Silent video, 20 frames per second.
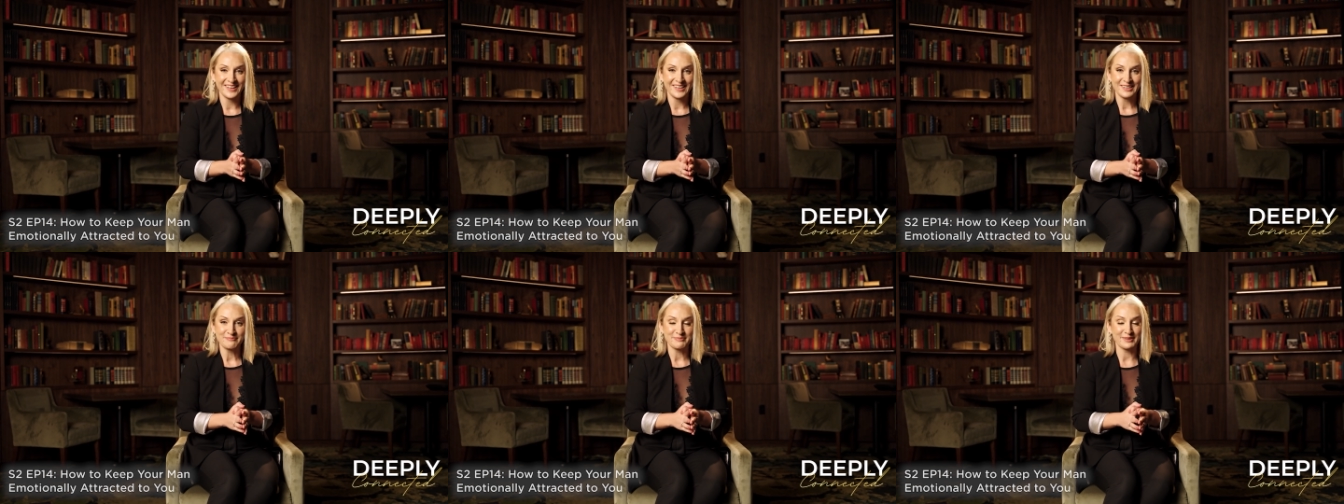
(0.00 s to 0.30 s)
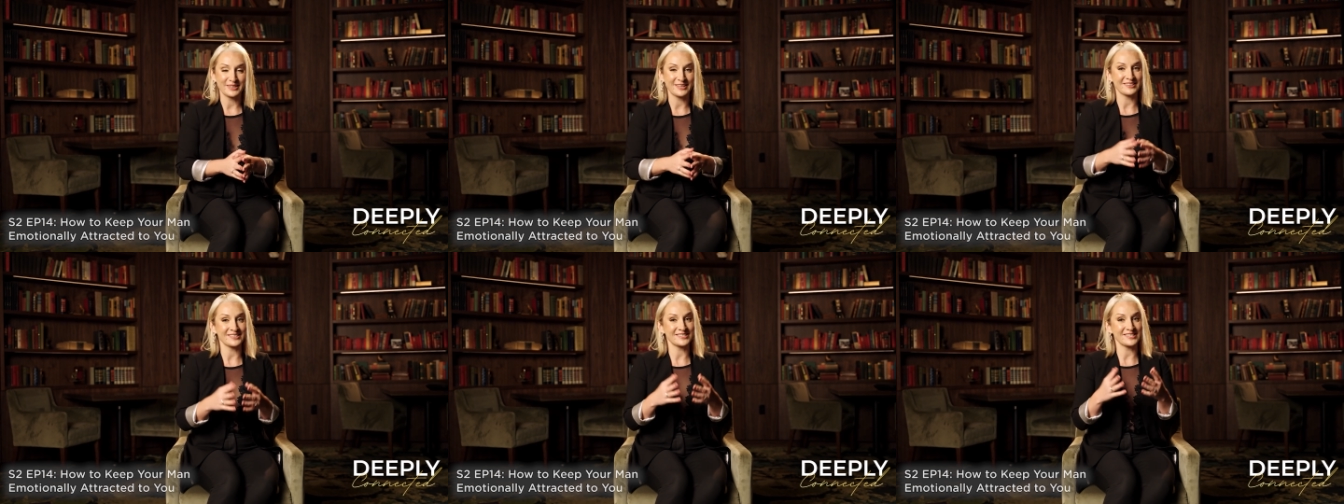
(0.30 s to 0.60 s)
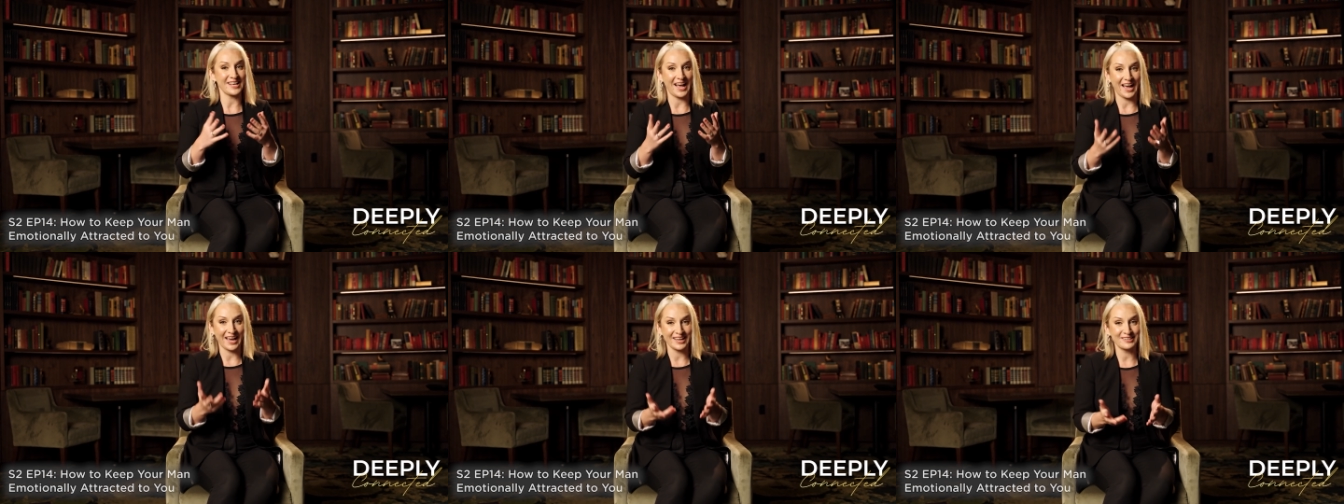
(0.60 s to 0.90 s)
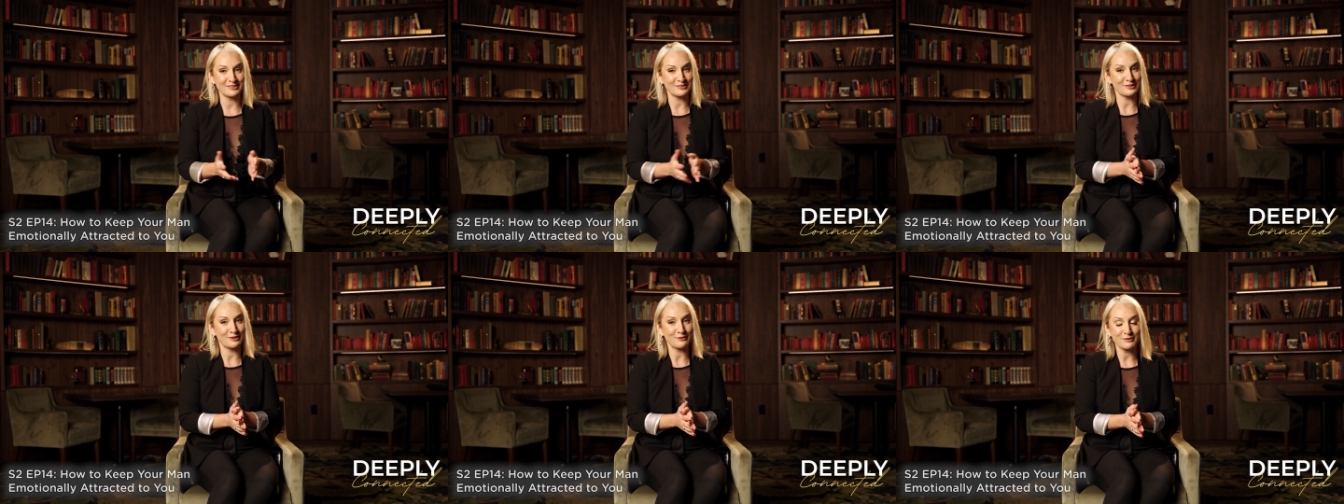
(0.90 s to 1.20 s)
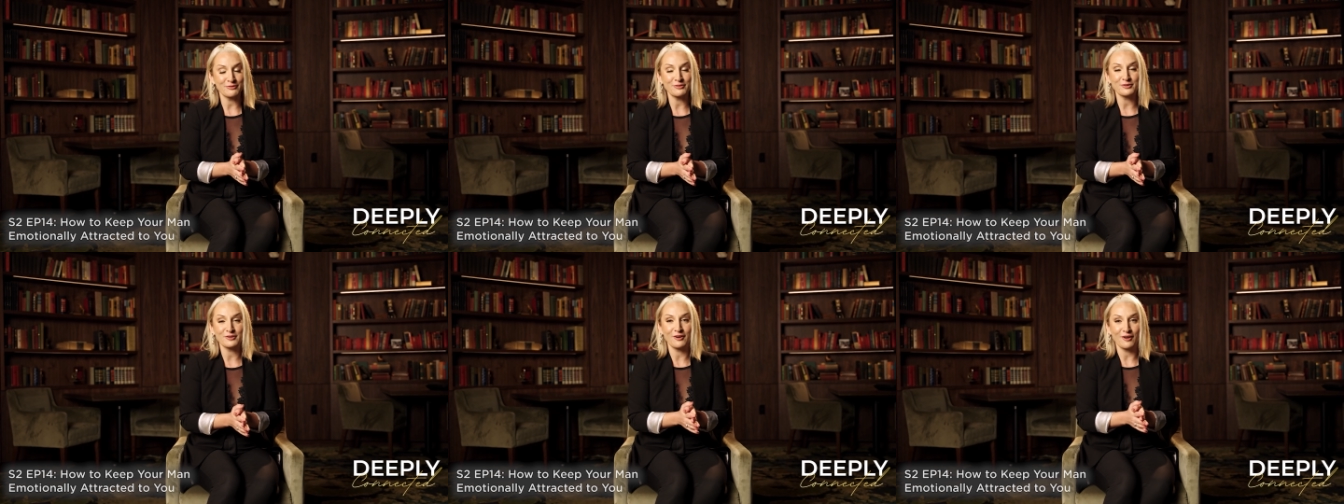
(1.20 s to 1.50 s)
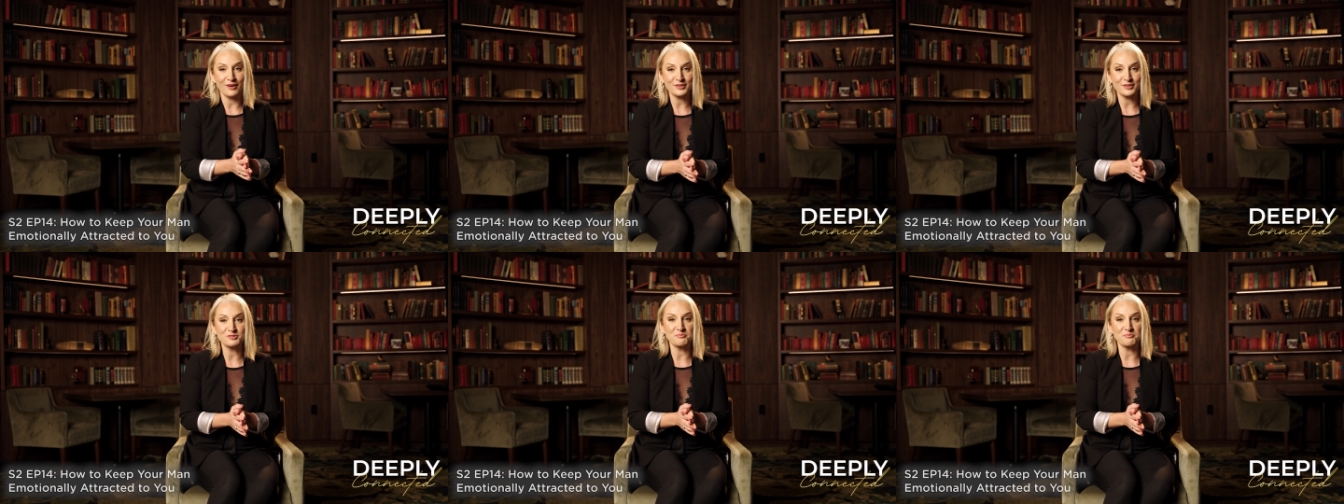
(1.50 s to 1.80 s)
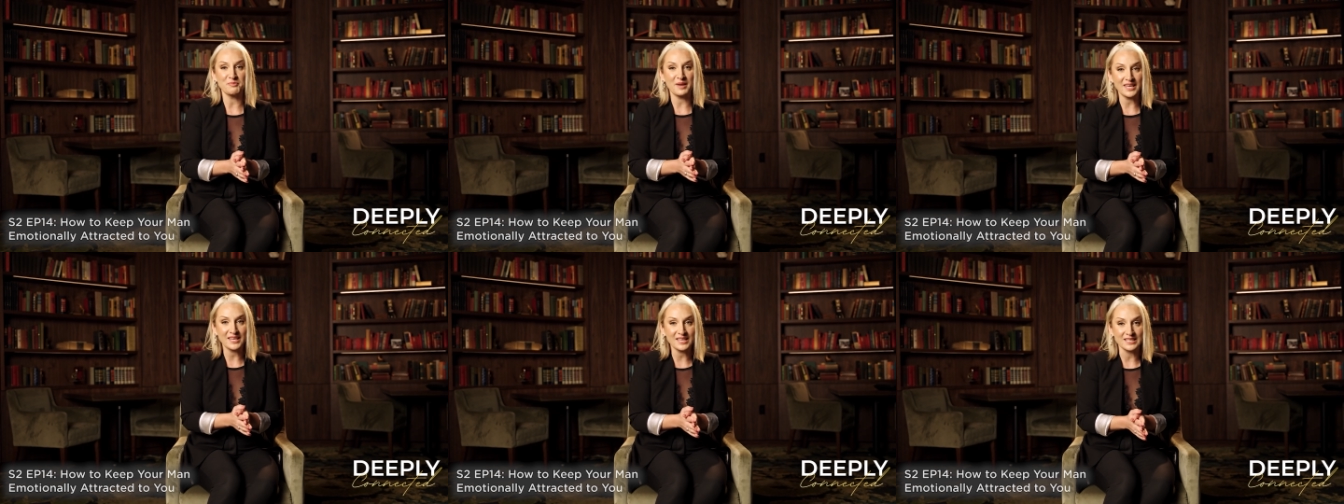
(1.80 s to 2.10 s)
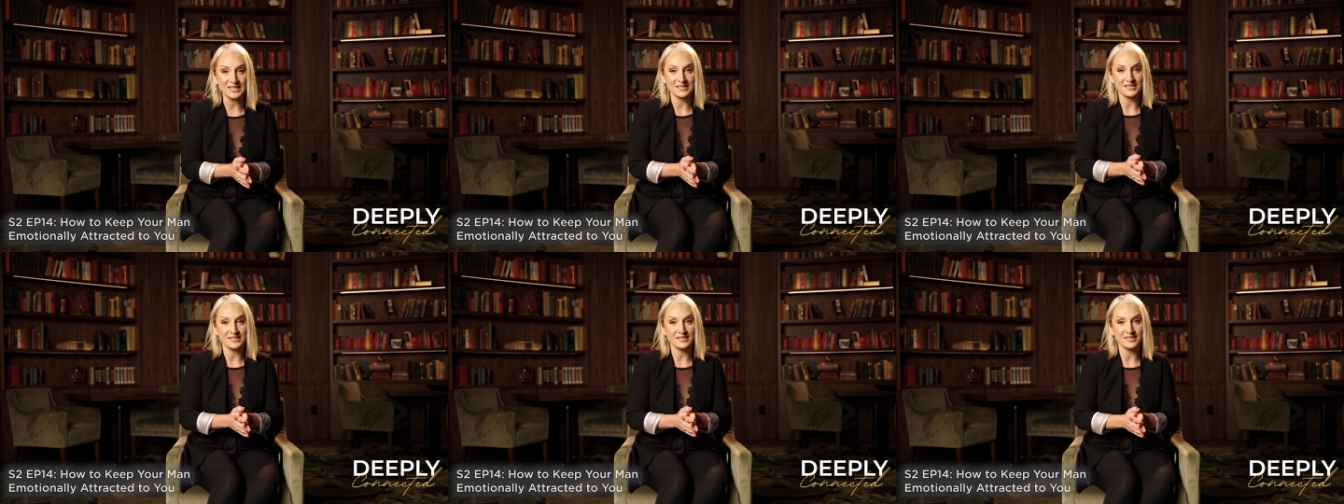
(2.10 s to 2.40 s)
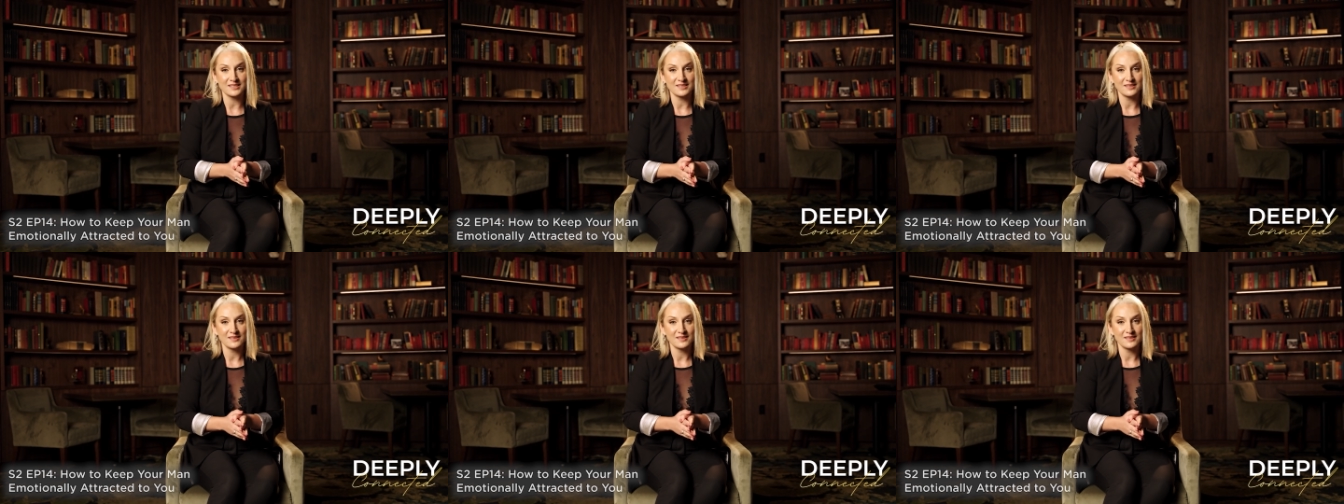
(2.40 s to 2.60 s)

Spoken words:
because I don't know if you're going to make it.